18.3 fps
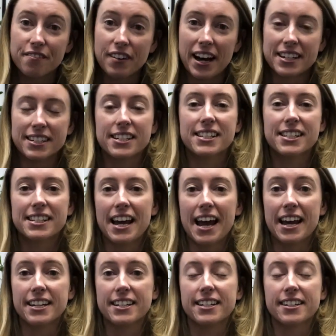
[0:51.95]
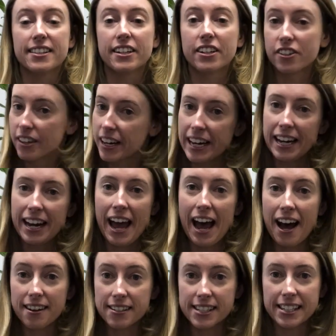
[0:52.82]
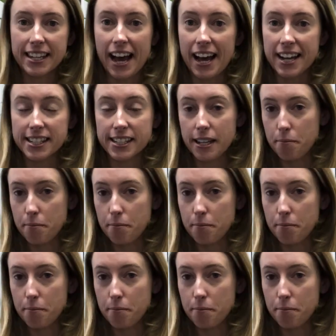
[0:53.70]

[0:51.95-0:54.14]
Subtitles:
understanding the greenhouse gas